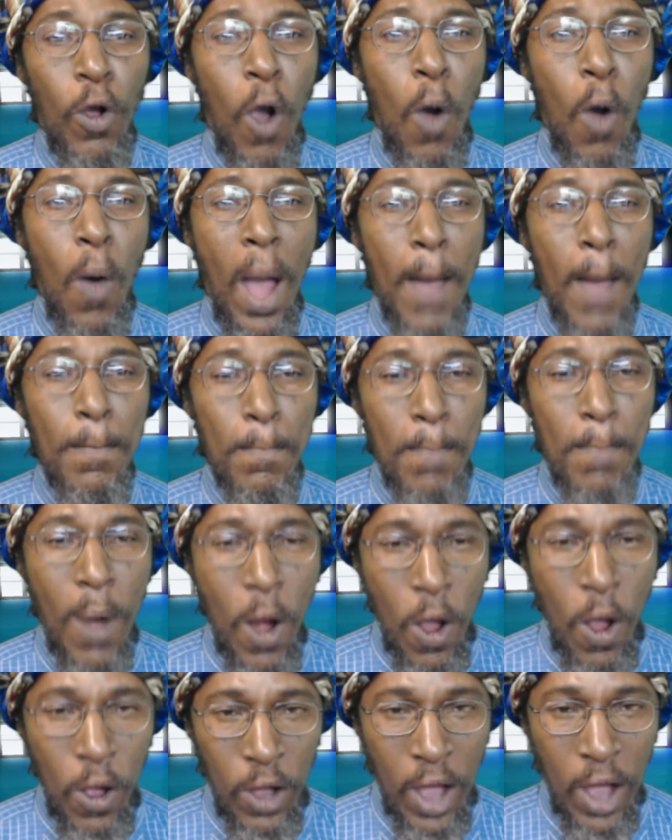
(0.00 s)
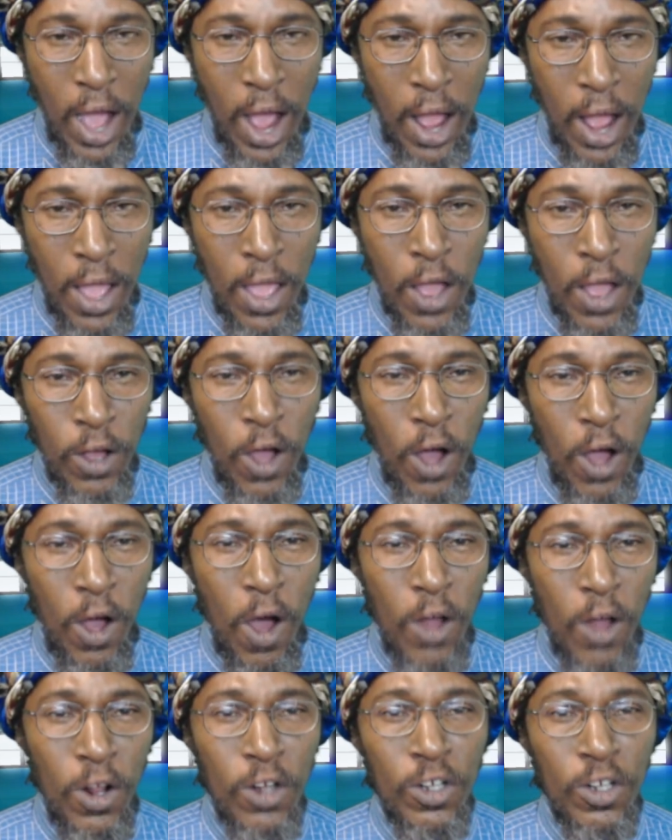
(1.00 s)
go America,
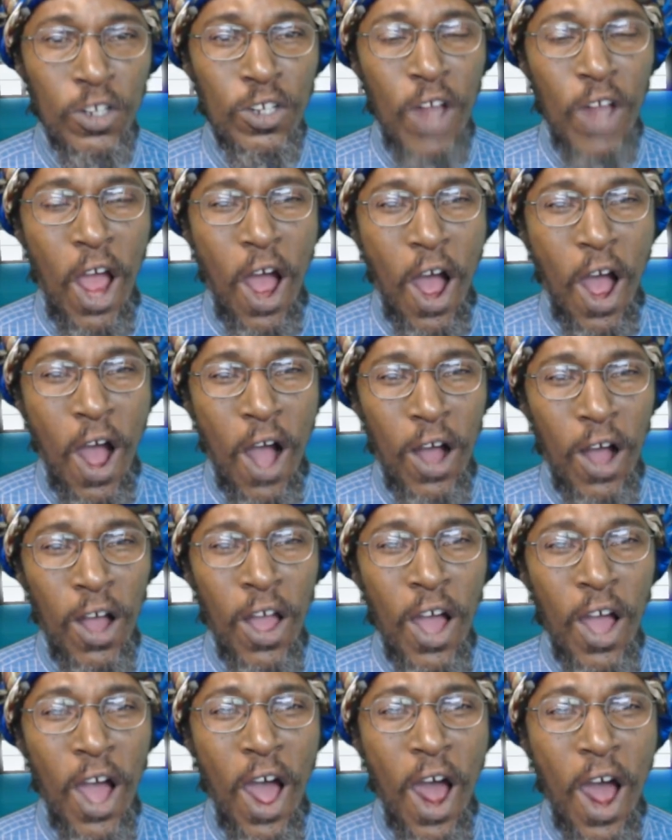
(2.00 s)
go talk